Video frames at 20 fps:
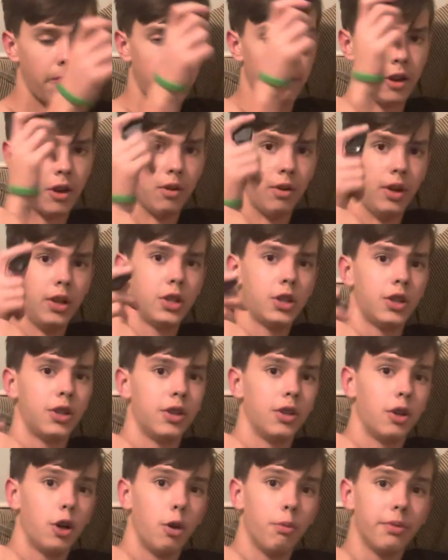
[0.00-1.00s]
Anyways,
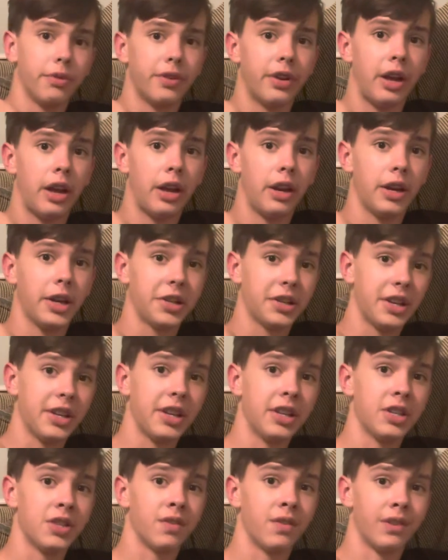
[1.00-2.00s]
hope you have had a great day
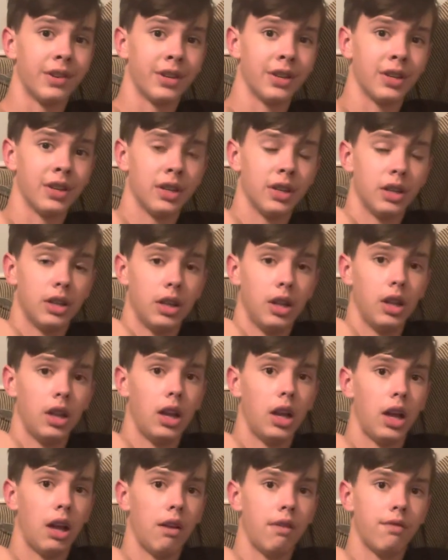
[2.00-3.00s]
so far.
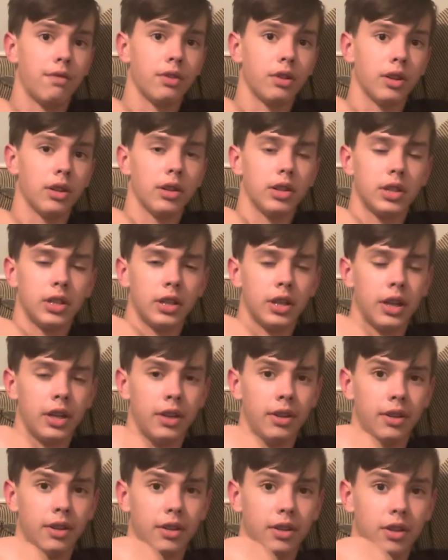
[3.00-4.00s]
Have a great day.
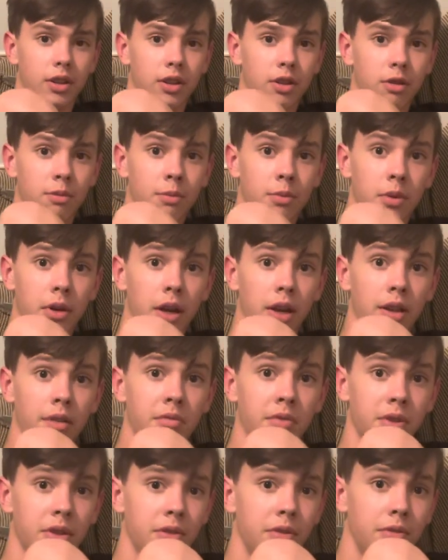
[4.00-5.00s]
God loves
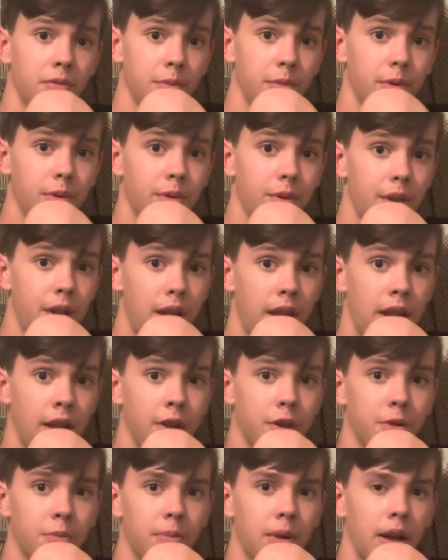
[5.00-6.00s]
you, and
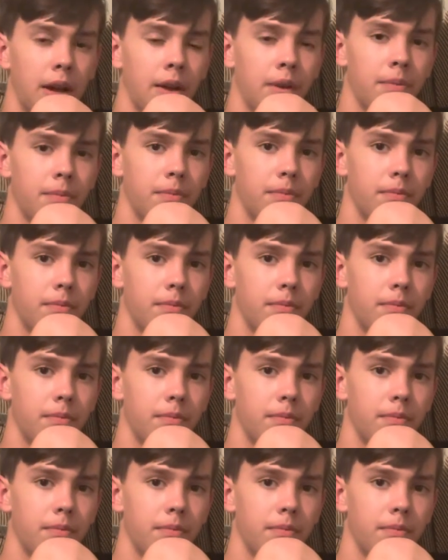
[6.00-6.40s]
goodbye.